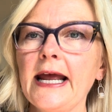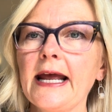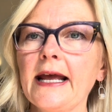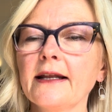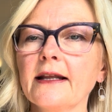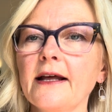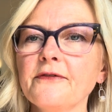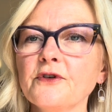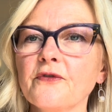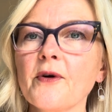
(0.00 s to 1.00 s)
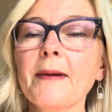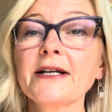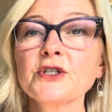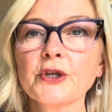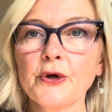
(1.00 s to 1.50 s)
and leftover
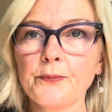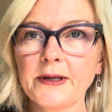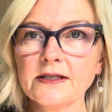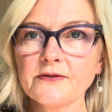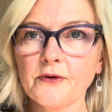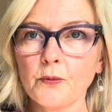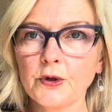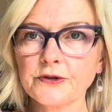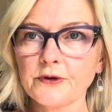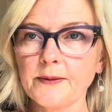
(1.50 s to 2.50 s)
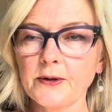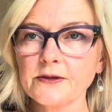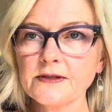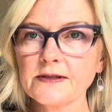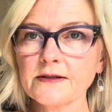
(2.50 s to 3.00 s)
Manchalopis from Wool
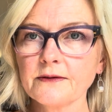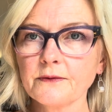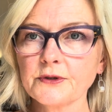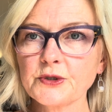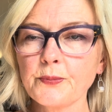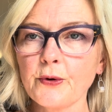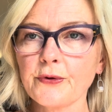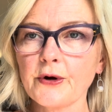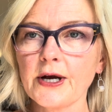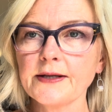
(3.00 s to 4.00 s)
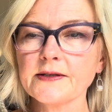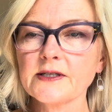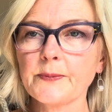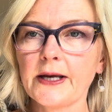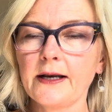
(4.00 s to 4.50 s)
Dreamers, which both are
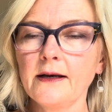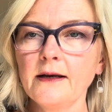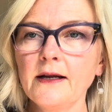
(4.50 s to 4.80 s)
unspun.